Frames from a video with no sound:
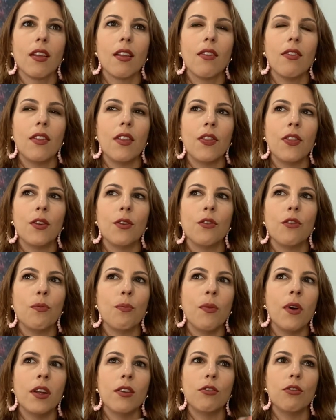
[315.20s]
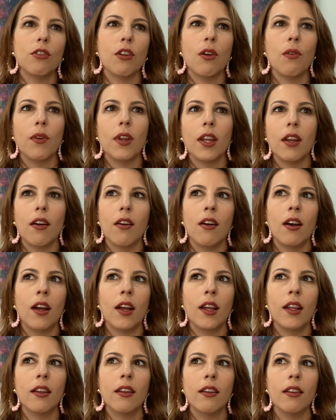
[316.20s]
that there's much going
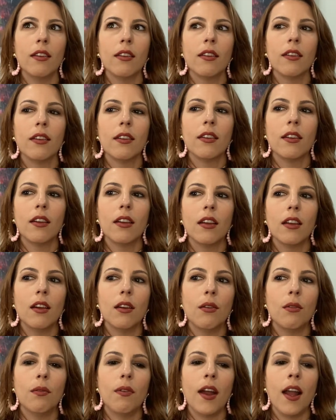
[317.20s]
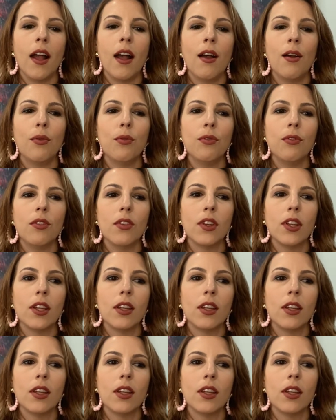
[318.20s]
on around,